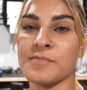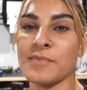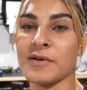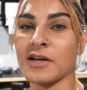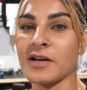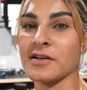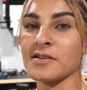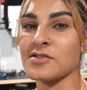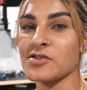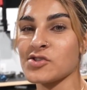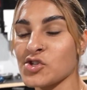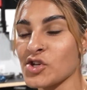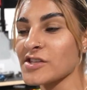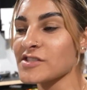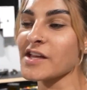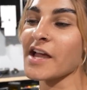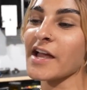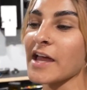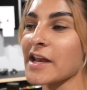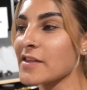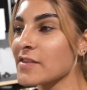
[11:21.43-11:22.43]
because just
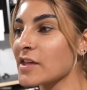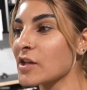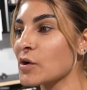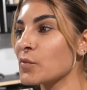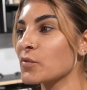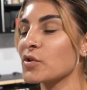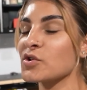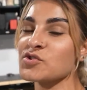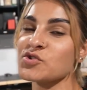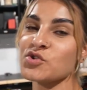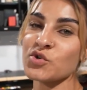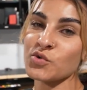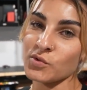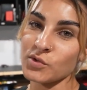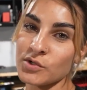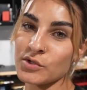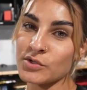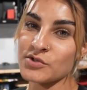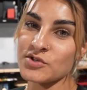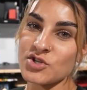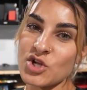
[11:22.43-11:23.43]
like anything, when there's new
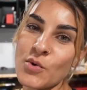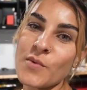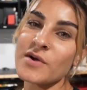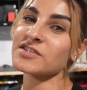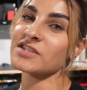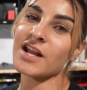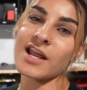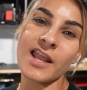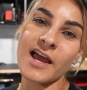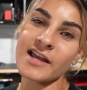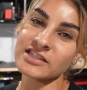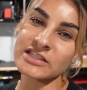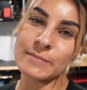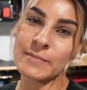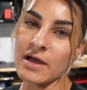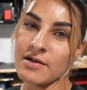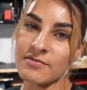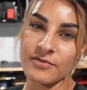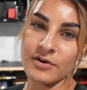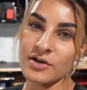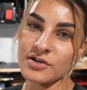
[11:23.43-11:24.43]
rules, no one's going to like them
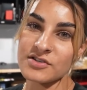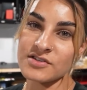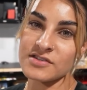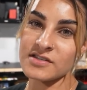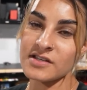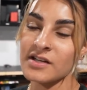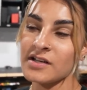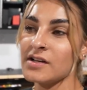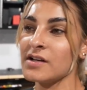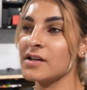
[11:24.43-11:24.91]
at first,